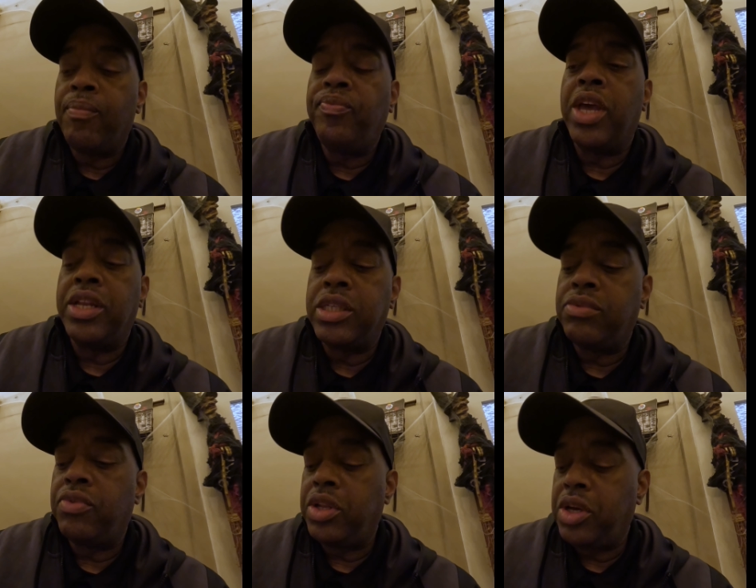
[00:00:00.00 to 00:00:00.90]
Yeah, this is
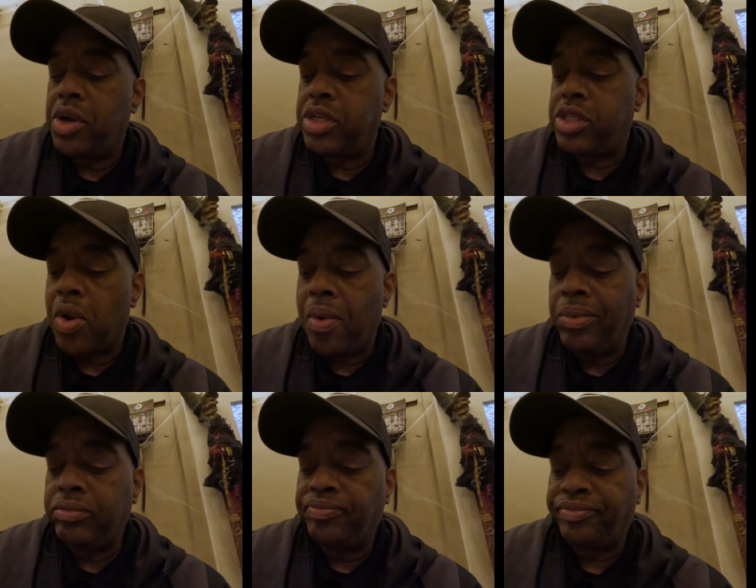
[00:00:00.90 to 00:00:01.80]
really good. So
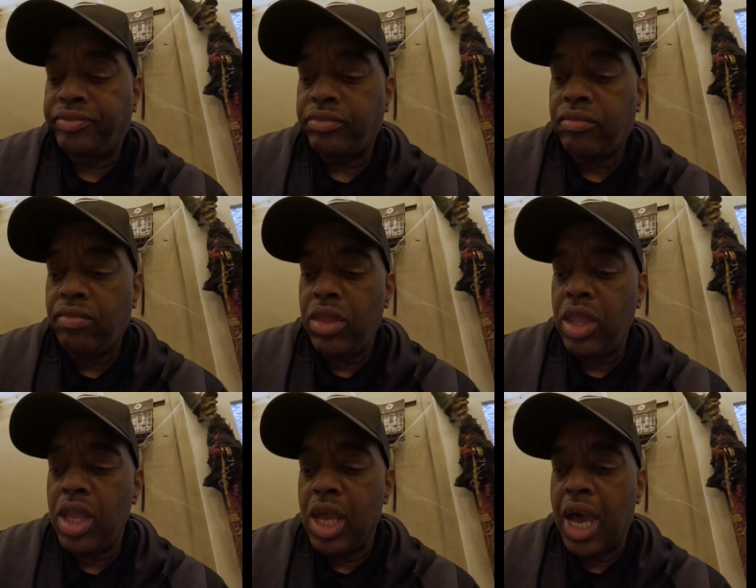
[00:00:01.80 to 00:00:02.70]

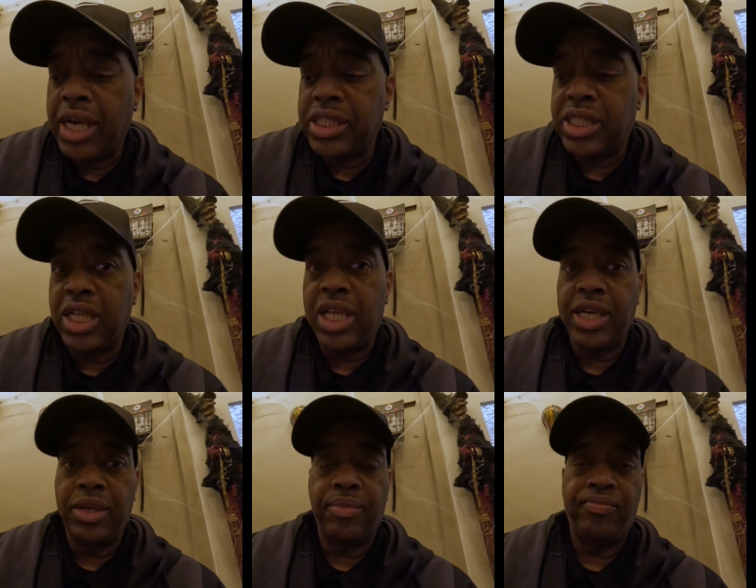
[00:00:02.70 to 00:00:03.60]
mm-hmm. I can say,
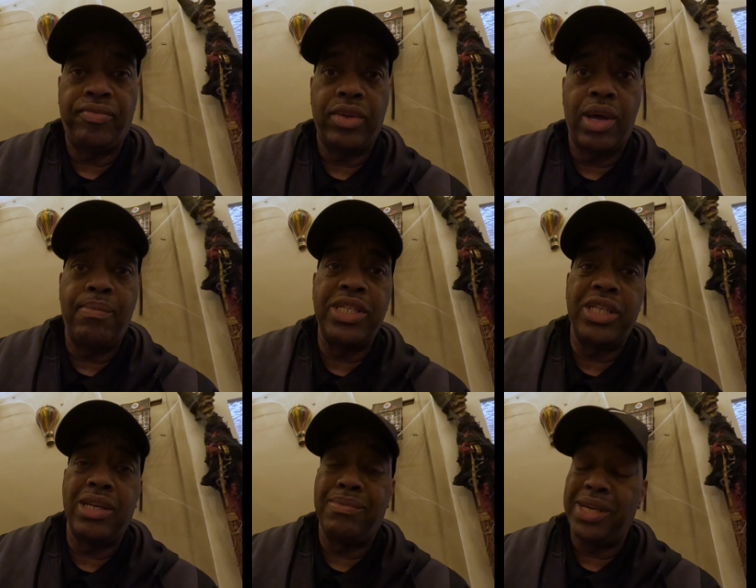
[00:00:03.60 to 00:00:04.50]
like I
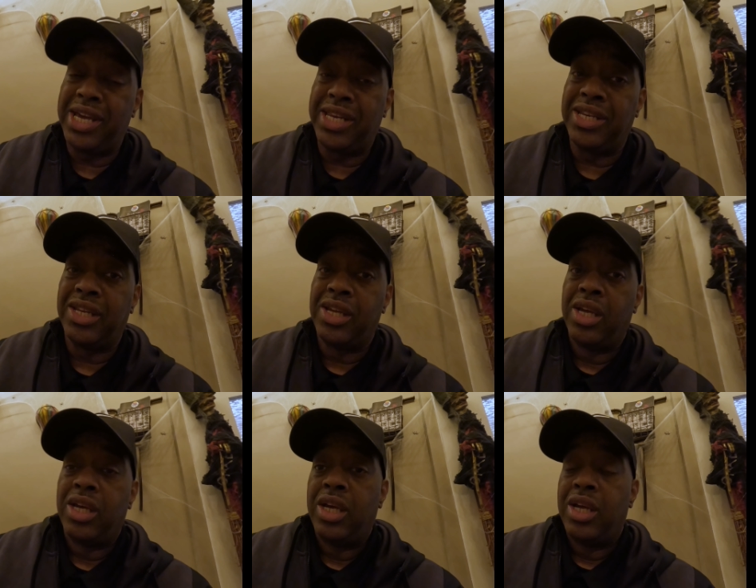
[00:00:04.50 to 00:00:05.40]
mentioned in the beginning,
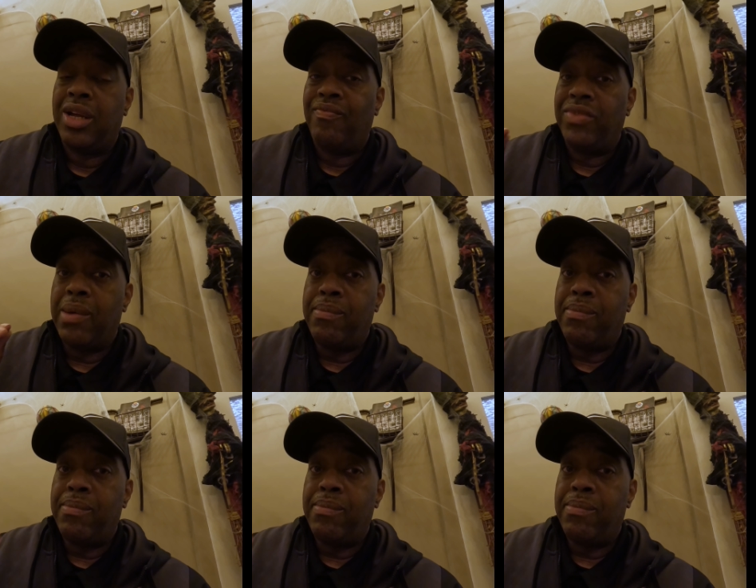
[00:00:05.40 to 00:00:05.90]
their